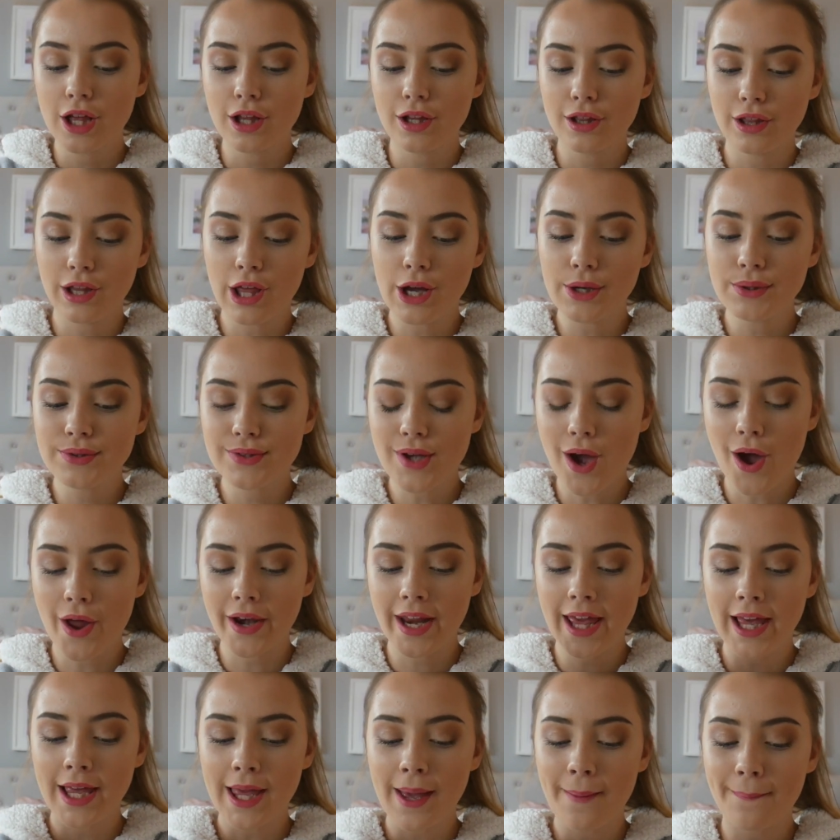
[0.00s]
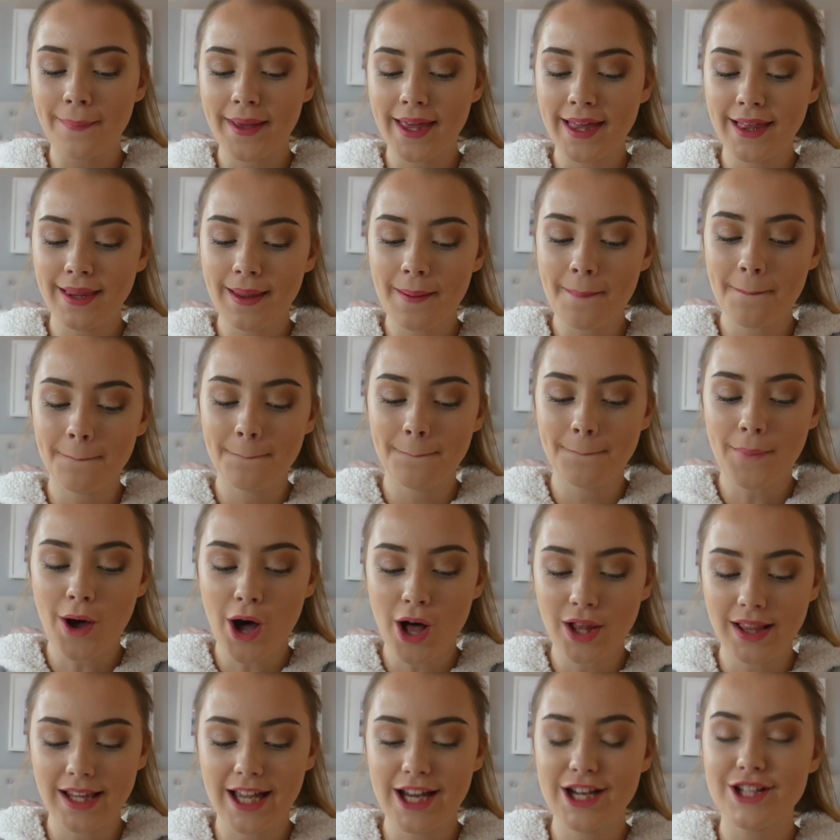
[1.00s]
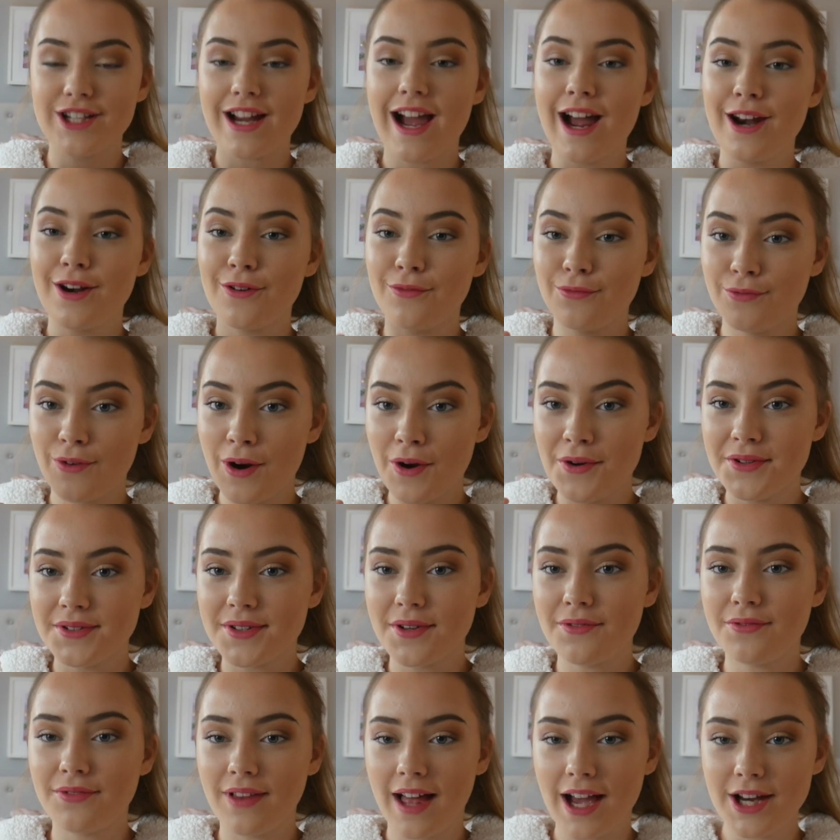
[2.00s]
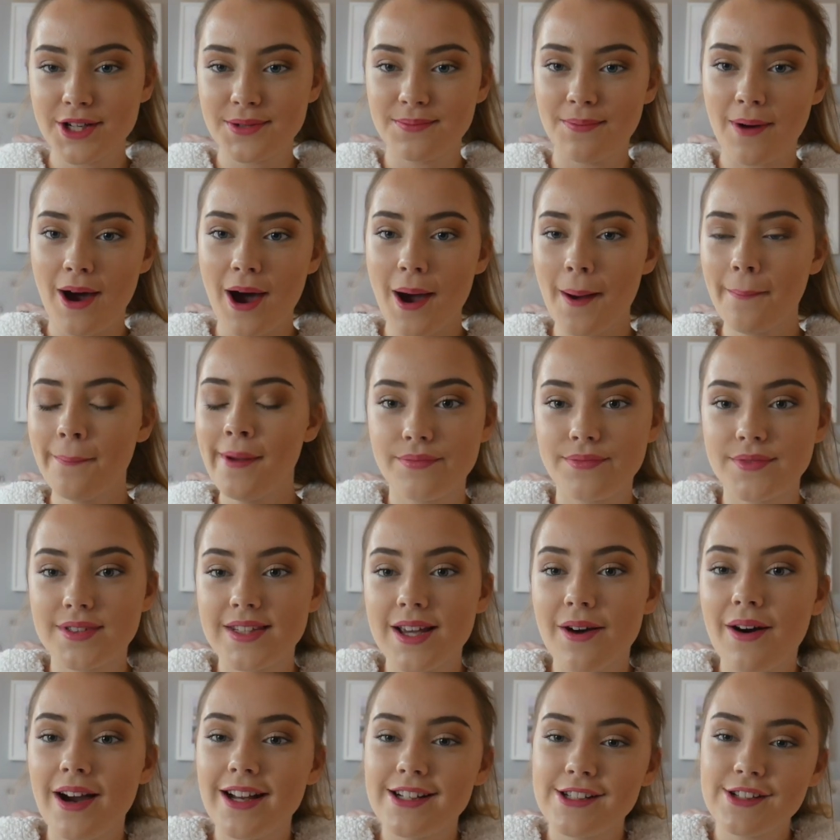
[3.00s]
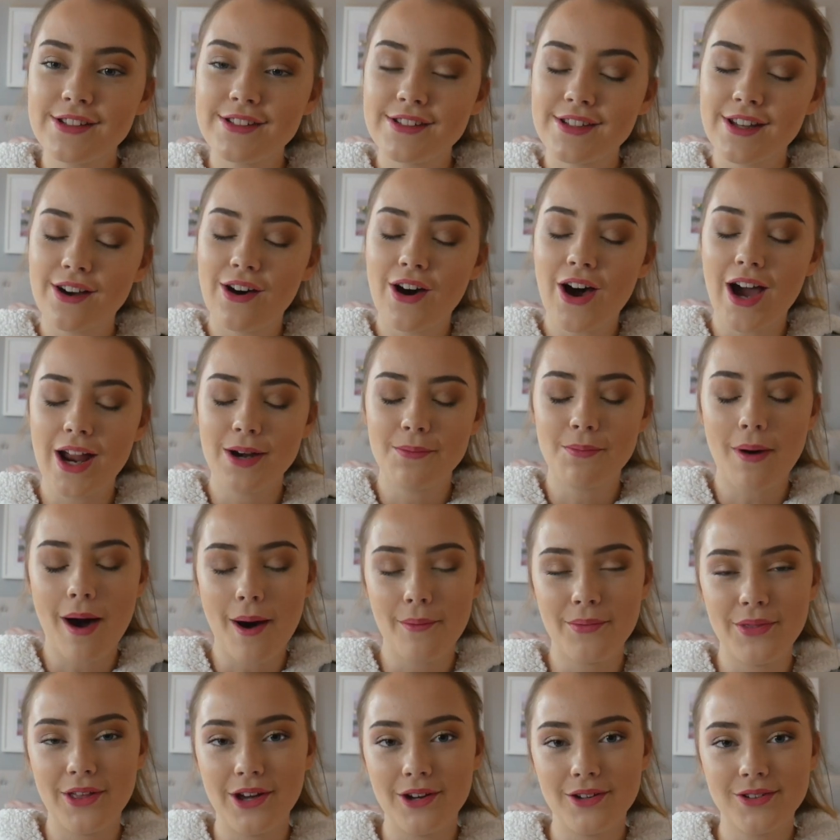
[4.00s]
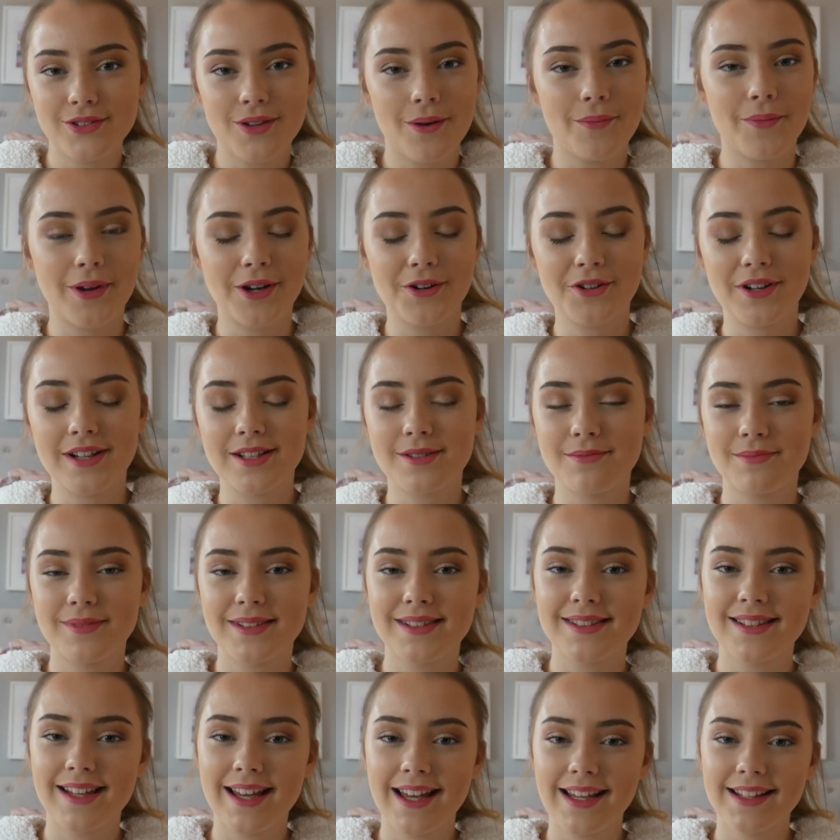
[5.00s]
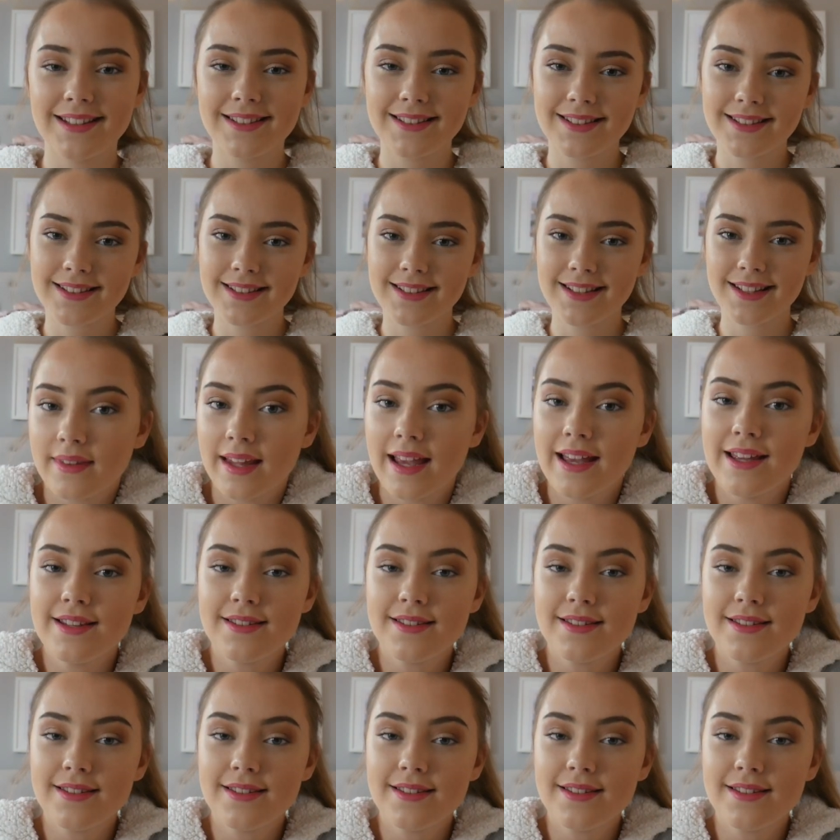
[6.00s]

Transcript: glow tonic peel and polish and rose flash balm so i just thought i'd pop those on my christmas list